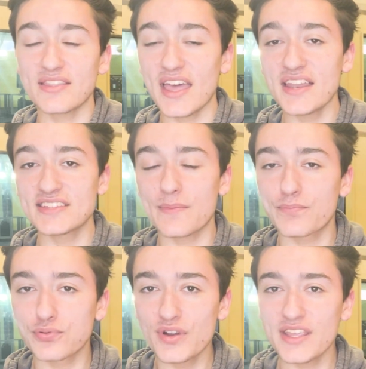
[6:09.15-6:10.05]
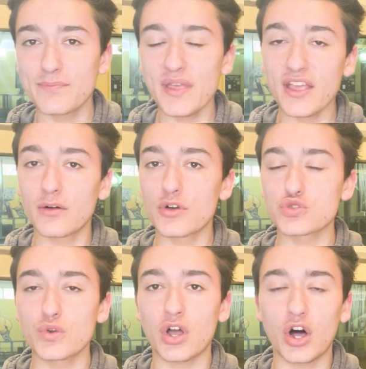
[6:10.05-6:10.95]
That is a pretty big, almost
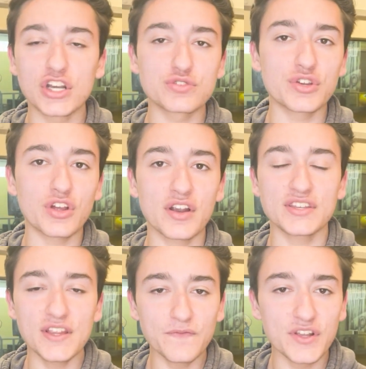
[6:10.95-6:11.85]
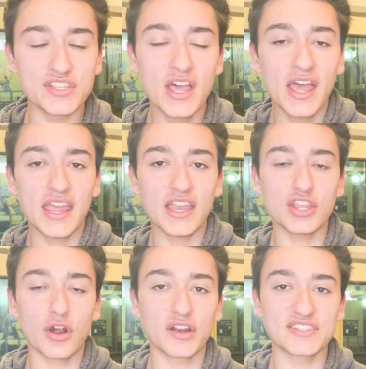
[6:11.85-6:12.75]
100 yard difference in
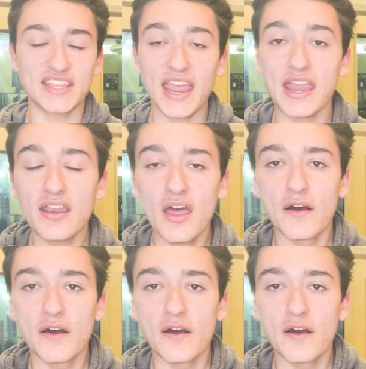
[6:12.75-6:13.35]
yards gained